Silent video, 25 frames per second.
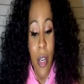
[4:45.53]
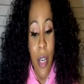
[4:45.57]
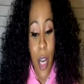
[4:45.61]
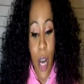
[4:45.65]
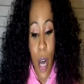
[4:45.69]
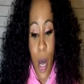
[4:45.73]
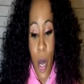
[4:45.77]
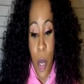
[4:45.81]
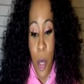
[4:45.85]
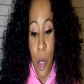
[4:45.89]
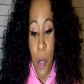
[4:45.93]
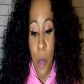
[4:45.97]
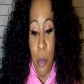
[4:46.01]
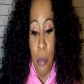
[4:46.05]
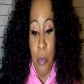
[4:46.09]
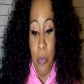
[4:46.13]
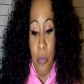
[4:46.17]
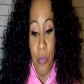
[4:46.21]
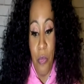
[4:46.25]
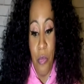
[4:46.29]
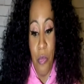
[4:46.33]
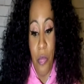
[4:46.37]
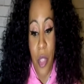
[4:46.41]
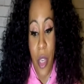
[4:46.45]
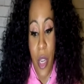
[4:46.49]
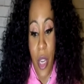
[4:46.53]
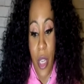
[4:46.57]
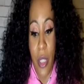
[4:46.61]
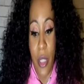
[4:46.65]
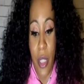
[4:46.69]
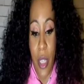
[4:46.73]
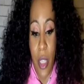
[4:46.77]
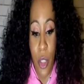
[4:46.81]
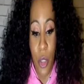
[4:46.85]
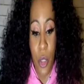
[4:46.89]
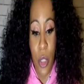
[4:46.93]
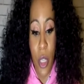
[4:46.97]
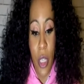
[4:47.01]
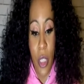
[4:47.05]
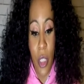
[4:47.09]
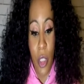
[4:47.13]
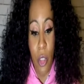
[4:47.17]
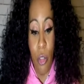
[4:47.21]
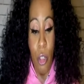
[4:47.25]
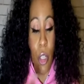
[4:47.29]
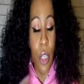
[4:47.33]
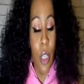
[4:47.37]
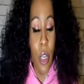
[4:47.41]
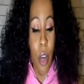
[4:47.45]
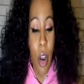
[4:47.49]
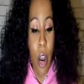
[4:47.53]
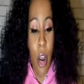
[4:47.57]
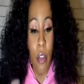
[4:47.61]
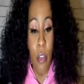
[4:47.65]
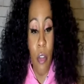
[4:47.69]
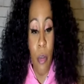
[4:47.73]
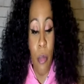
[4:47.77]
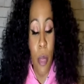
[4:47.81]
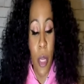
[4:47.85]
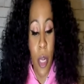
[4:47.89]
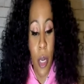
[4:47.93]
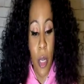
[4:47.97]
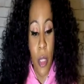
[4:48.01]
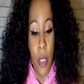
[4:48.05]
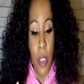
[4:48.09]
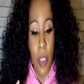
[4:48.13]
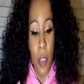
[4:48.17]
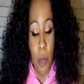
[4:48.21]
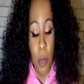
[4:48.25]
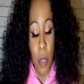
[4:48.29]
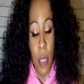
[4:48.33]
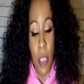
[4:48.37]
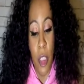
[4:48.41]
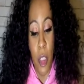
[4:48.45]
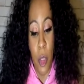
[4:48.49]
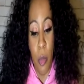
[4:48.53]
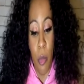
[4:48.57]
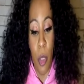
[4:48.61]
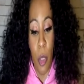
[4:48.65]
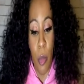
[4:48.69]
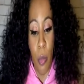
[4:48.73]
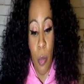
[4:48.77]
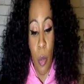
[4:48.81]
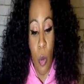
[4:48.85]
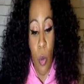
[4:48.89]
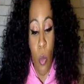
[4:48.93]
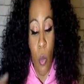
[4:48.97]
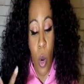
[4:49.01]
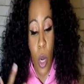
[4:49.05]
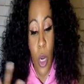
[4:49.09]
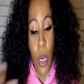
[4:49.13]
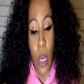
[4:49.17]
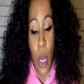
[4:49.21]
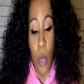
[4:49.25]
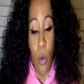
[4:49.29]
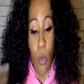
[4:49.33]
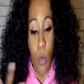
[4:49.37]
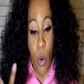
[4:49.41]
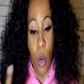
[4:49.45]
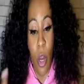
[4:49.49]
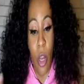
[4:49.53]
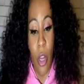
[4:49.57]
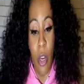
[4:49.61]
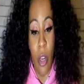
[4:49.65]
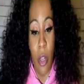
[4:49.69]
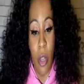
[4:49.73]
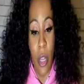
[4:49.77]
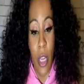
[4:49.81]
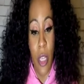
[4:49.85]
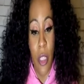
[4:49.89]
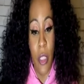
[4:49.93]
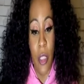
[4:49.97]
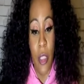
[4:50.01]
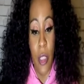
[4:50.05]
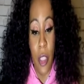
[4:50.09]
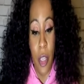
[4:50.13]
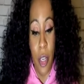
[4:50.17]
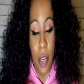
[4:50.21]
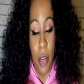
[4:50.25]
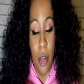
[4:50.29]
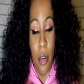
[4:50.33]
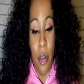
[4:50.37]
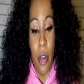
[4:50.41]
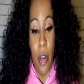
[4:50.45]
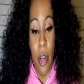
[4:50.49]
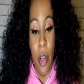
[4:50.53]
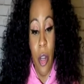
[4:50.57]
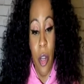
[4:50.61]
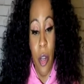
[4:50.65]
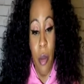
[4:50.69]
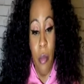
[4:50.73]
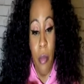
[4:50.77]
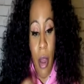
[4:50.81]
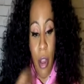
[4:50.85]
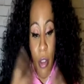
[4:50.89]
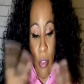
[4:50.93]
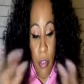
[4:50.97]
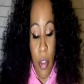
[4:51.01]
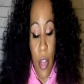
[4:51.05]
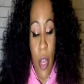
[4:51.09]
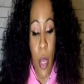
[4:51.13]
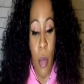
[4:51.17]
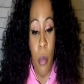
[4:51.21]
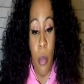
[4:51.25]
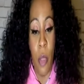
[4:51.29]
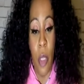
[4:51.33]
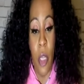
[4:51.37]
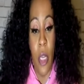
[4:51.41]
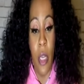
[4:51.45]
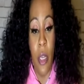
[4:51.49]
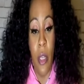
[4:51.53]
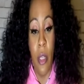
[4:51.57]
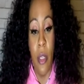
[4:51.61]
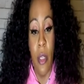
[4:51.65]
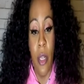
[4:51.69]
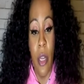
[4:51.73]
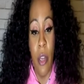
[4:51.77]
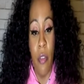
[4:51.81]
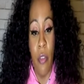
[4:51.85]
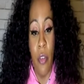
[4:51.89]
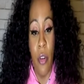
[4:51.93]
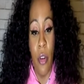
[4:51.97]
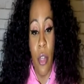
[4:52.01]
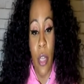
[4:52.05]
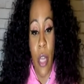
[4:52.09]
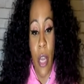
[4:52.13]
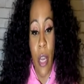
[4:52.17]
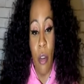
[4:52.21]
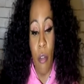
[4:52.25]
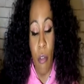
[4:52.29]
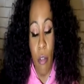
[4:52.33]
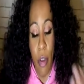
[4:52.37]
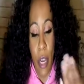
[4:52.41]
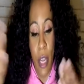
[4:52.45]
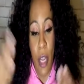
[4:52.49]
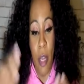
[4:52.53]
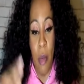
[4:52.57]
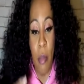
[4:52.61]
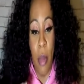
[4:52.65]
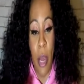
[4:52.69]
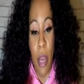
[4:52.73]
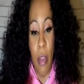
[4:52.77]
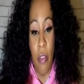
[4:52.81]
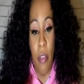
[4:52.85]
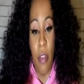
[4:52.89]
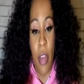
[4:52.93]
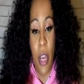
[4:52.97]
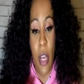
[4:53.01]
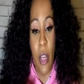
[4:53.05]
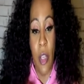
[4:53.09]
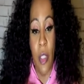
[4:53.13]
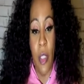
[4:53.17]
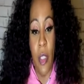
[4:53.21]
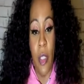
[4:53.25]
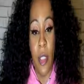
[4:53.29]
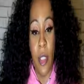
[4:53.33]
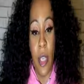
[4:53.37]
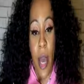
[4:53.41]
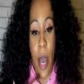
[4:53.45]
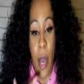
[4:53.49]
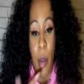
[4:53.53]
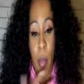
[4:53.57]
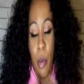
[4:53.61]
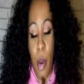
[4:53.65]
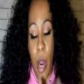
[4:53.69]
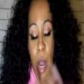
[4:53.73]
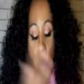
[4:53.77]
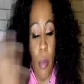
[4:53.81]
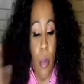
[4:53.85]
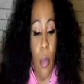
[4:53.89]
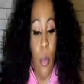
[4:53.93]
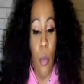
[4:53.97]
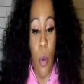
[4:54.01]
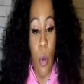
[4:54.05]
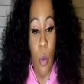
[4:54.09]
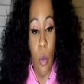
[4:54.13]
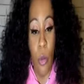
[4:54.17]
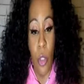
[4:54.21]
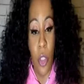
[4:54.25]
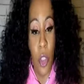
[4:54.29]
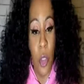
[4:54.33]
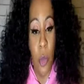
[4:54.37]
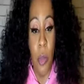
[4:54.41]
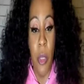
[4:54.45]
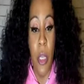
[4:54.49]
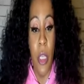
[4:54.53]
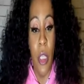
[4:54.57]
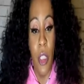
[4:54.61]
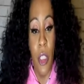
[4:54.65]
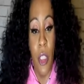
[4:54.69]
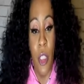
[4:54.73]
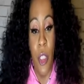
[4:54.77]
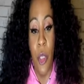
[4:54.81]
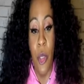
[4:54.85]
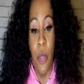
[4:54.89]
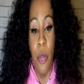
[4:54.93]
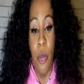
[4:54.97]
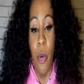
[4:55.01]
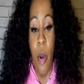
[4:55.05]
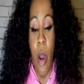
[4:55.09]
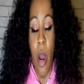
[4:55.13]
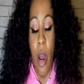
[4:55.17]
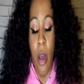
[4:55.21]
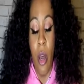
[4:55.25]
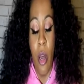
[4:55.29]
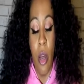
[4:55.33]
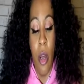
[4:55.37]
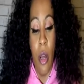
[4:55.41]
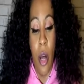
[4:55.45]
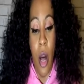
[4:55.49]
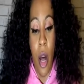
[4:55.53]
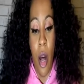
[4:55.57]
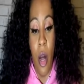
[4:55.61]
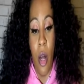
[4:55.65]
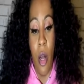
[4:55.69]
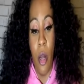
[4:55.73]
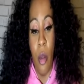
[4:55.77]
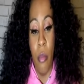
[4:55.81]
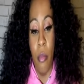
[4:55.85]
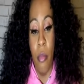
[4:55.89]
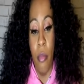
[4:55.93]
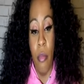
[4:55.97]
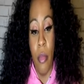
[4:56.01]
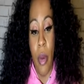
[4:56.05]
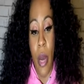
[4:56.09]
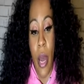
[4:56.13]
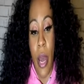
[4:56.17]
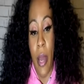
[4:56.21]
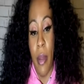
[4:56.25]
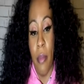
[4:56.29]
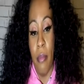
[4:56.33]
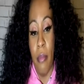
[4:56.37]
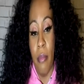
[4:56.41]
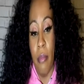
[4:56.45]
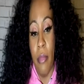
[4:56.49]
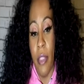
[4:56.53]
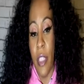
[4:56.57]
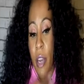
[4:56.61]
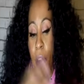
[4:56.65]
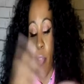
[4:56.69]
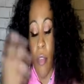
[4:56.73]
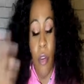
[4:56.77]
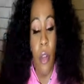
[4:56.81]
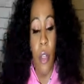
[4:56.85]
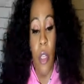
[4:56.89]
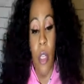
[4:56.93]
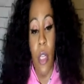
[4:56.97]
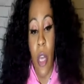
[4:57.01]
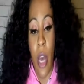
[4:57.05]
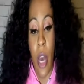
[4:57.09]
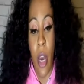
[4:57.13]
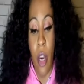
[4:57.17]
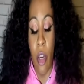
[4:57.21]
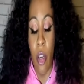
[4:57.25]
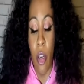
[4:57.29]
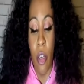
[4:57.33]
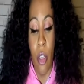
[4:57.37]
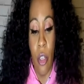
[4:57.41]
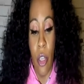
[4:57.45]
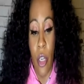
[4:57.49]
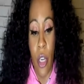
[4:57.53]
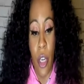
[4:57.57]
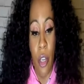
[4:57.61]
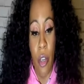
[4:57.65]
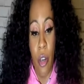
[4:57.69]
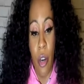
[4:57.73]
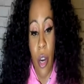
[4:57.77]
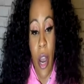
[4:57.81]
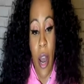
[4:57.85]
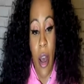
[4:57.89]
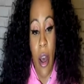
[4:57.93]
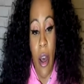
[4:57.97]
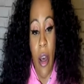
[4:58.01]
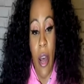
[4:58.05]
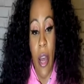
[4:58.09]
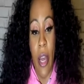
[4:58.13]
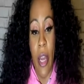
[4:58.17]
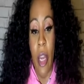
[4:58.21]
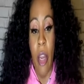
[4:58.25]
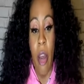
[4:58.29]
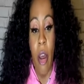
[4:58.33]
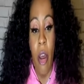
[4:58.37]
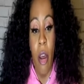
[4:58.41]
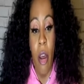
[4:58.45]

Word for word: Um, it, it's it's really hard for me to speak to people one on one unless they're my family, if you're like right in my face, I probably won't speak to you. Um, I'm definitely not going to look in your eye.